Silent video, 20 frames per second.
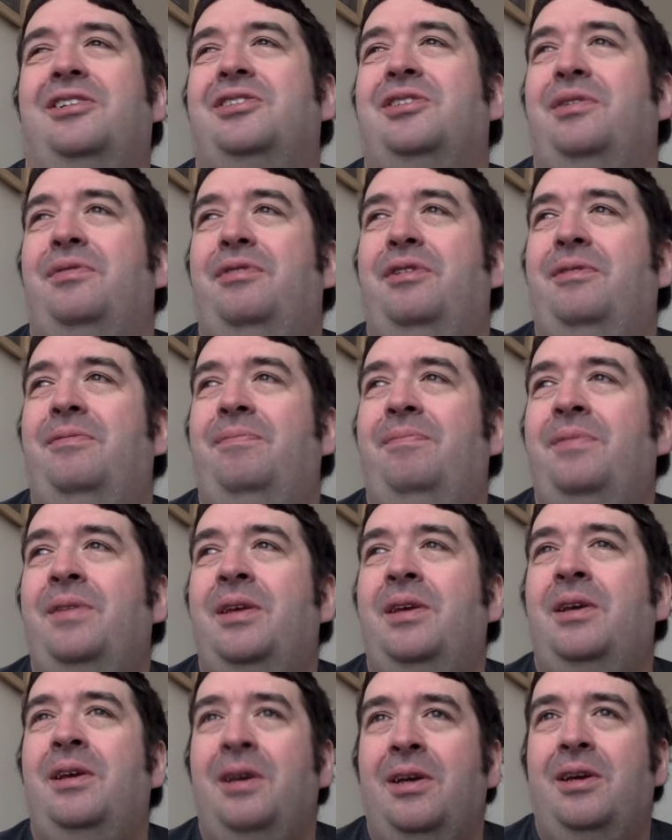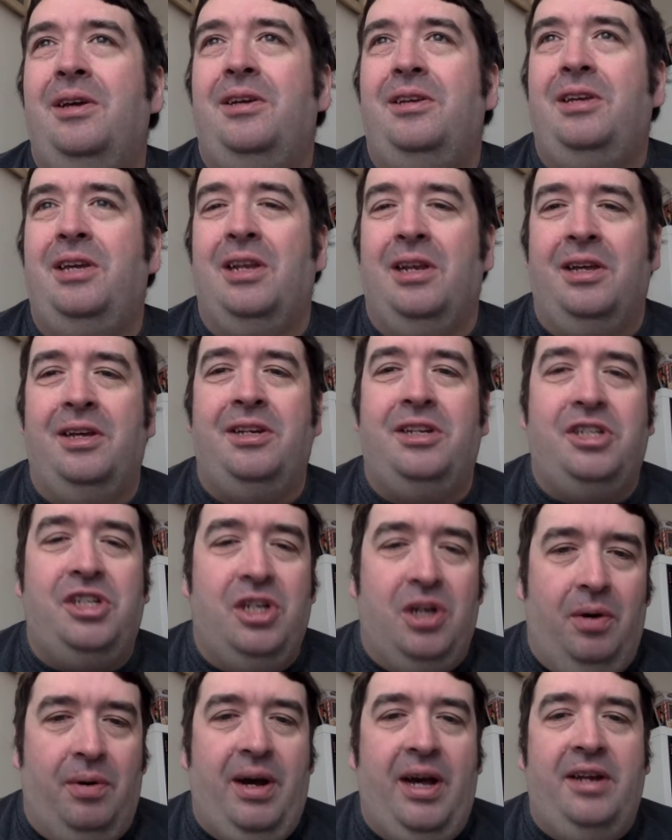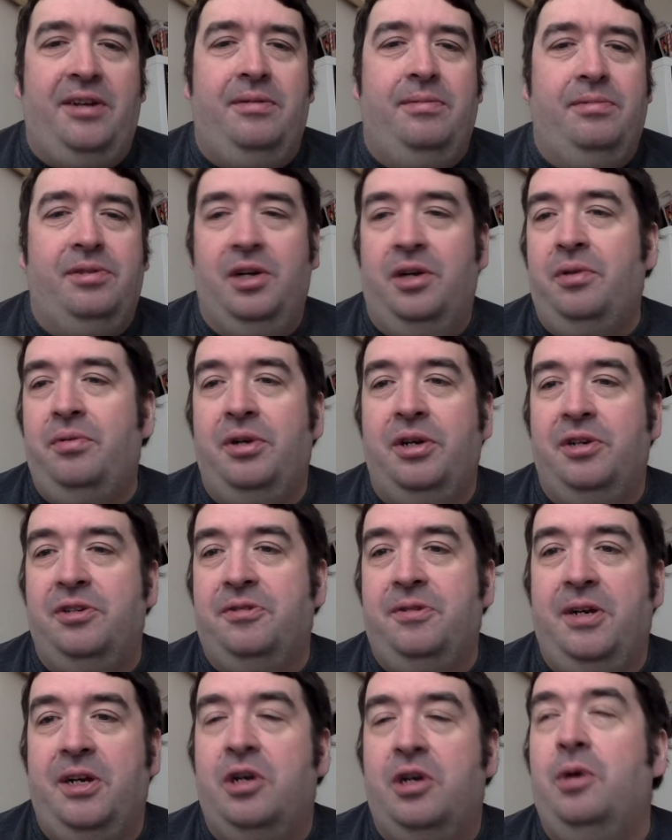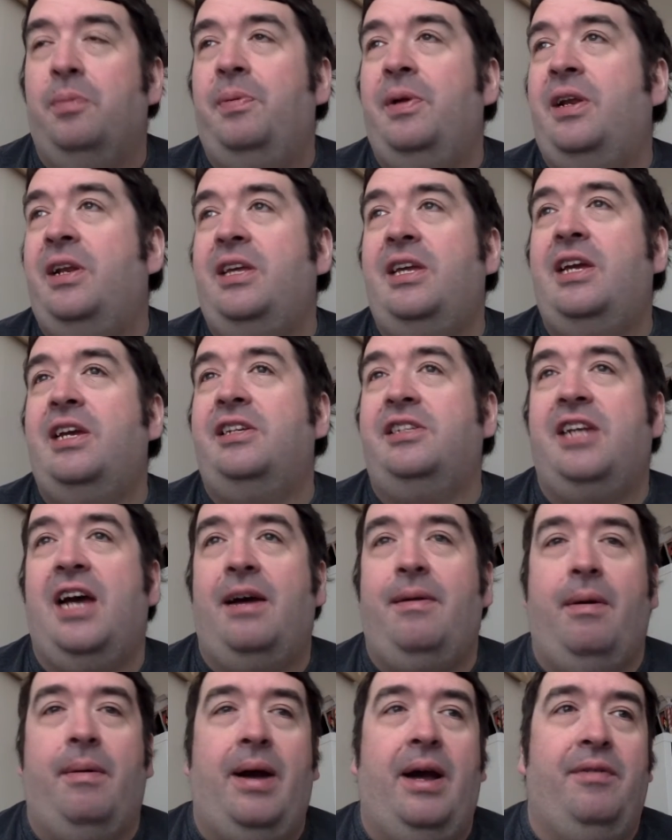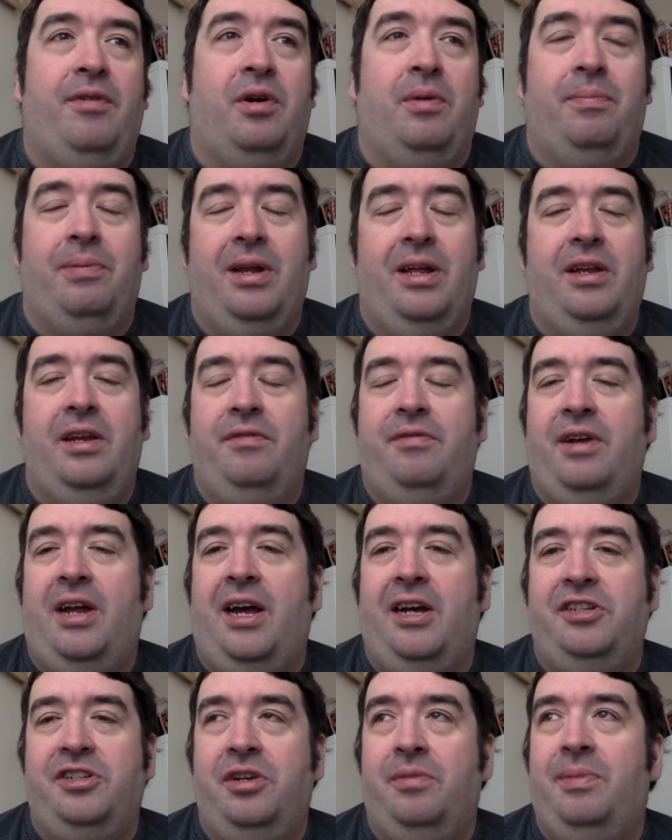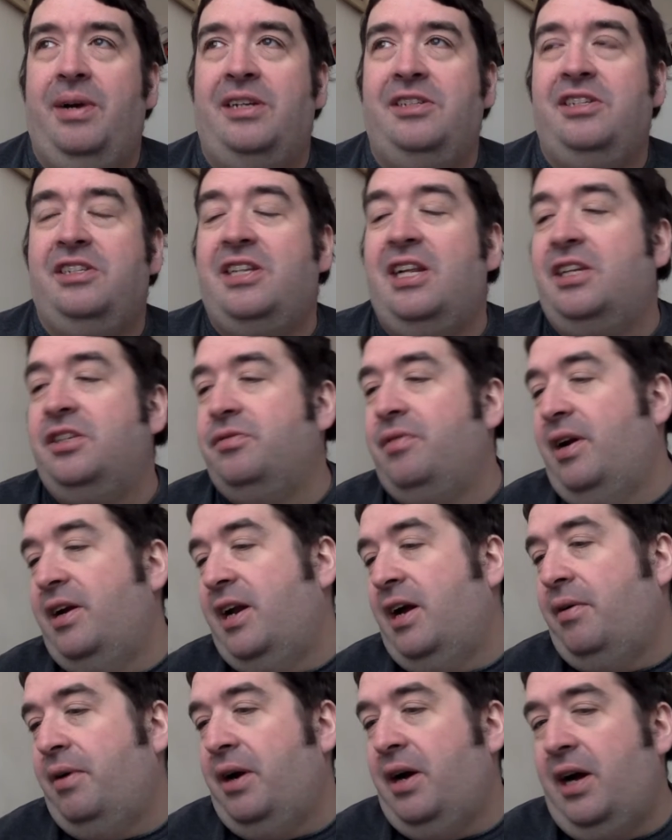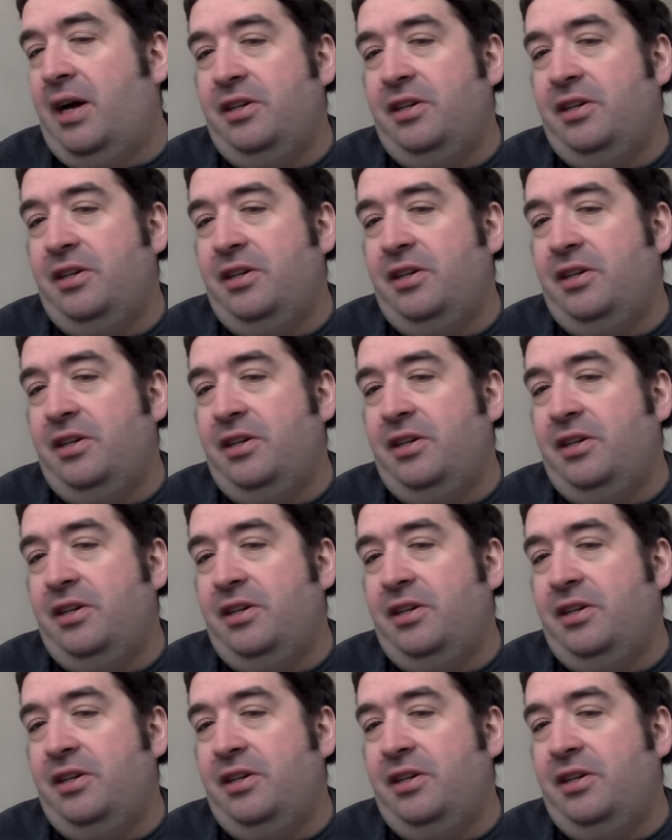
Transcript: of stuff. And you learn as you go ahead. So who knows? In a year's time, I might have a completely different attitude. But as it stands right now,